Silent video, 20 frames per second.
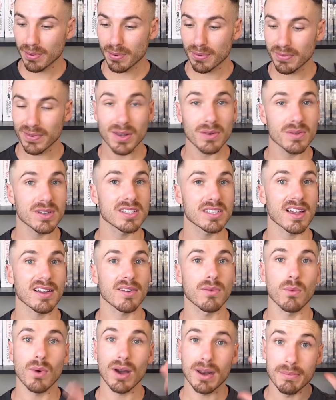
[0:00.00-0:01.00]
feel just like
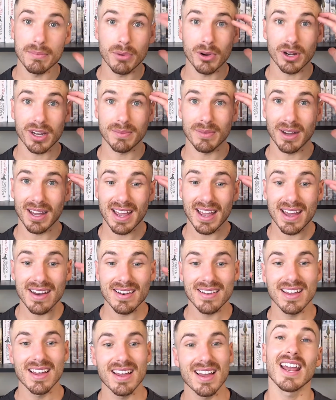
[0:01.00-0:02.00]
one book in my
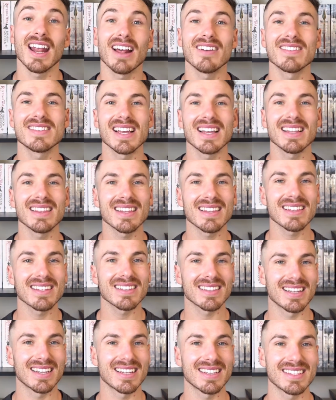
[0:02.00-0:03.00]
head. And I've seen
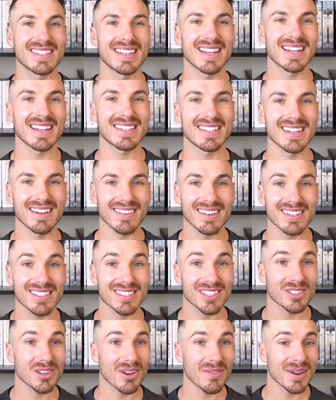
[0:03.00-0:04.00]
the series
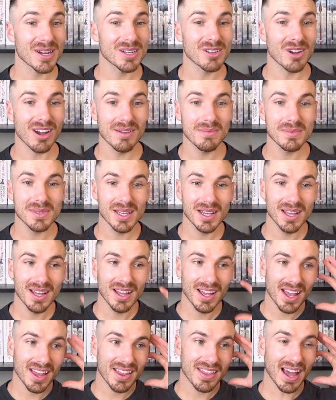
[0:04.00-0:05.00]
so many times
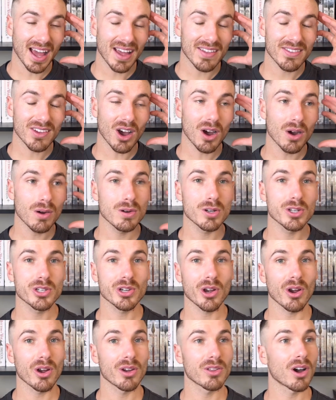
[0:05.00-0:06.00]
that the whole
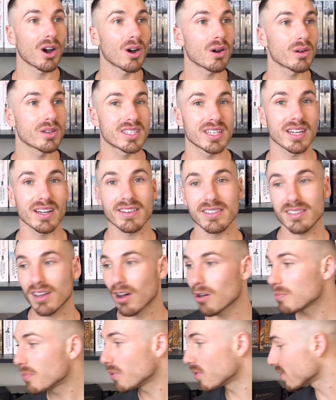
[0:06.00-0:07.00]
show, the whole series, the
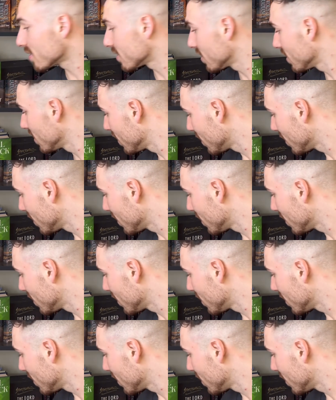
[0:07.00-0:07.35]
whole books